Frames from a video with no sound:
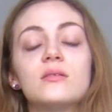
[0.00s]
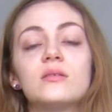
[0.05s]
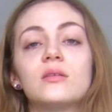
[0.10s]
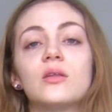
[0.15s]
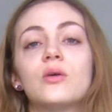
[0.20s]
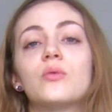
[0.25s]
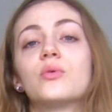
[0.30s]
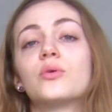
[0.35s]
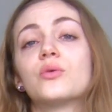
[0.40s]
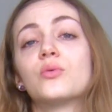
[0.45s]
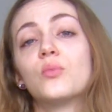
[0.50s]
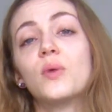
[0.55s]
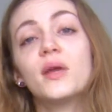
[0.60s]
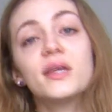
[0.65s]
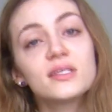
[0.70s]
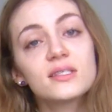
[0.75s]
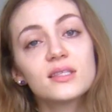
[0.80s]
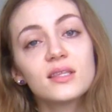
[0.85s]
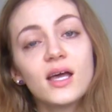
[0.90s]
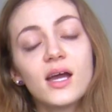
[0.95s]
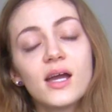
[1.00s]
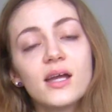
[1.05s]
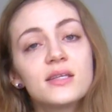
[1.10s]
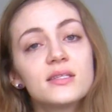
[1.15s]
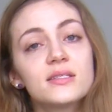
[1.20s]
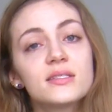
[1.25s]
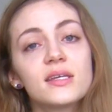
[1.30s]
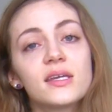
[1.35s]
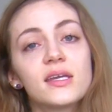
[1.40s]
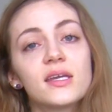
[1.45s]
lower
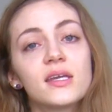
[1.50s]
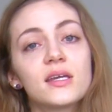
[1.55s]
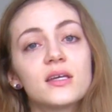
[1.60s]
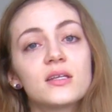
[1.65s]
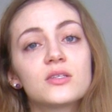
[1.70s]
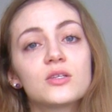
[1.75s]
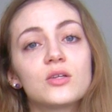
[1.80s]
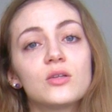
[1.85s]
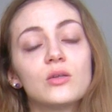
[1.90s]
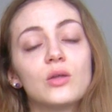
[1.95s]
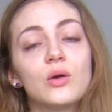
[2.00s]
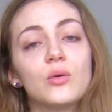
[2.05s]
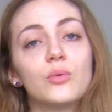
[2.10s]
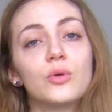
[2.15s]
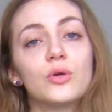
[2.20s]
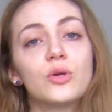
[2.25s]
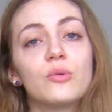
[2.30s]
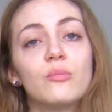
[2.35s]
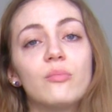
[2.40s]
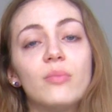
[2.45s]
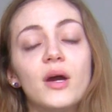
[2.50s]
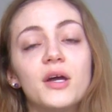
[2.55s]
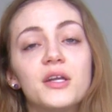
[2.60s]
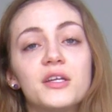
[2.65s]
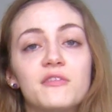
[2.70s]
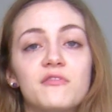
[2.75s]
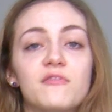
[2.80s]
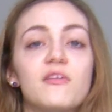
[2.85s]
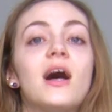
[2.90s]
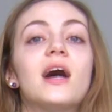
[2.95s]
waistlines, and lower
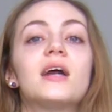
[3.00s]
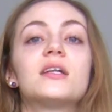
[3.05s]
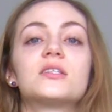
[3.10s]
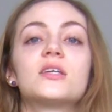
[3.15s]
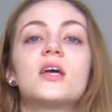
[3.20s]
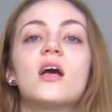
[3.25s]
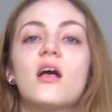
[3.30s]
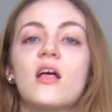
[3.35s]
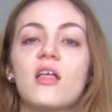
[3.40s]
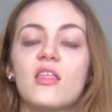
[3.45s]
body fat